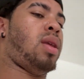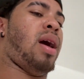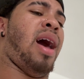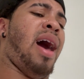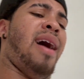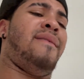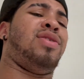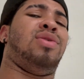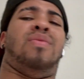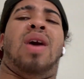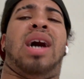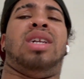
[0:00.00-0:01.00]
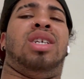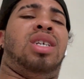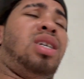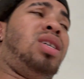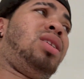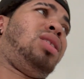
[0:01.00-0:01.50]
have to watch
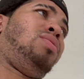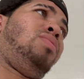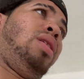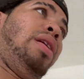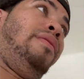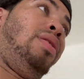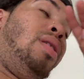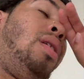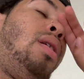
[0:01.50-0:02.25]
it and whatever.